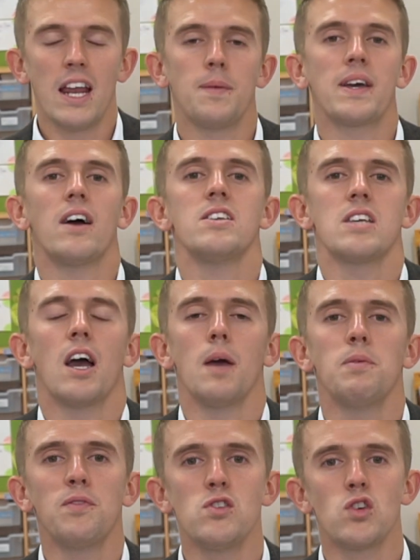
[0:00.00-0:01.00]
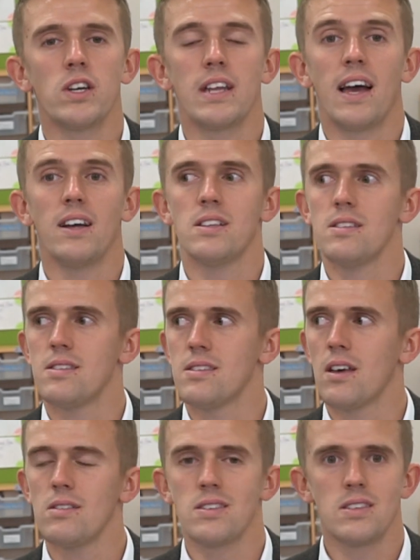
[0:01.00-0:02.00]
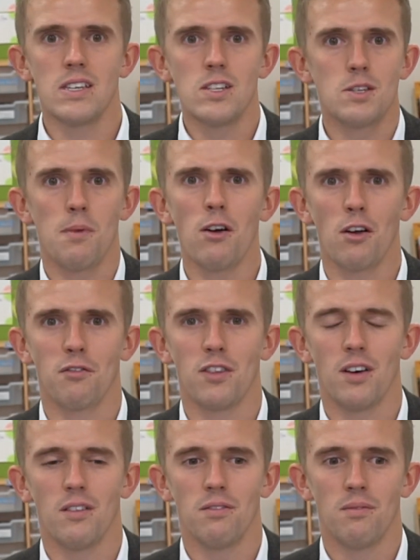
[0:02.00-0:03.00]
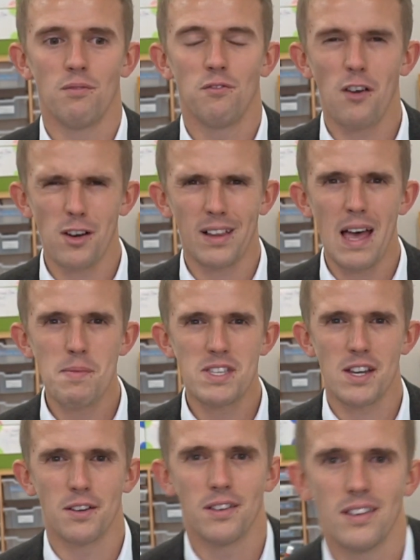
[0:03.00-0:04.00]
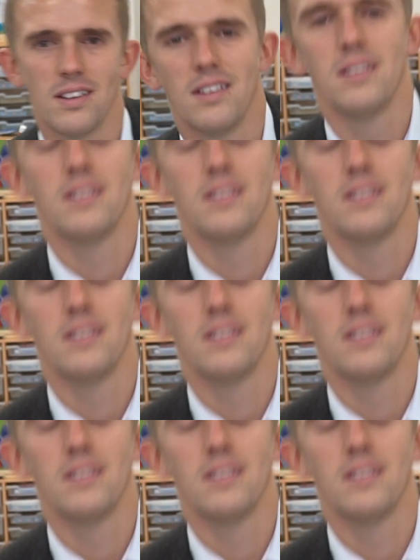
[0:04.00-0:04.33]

Anyway guys, I hope you've enjoyed and I'll see you tomorrow for the final episode.